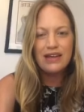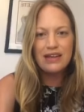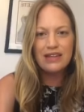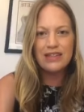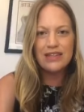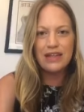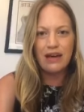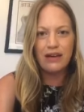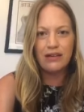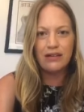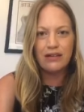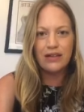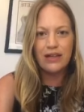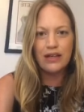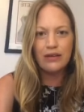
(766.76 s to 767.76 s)

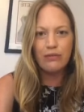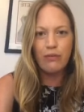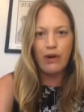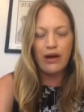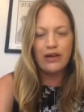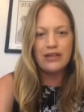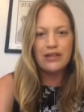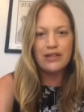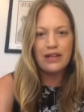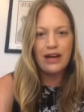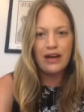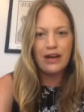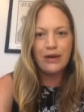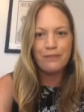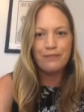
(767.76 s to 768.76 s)
exactly what
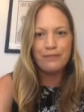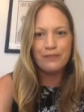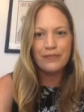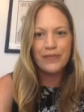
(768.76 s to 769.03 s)
um,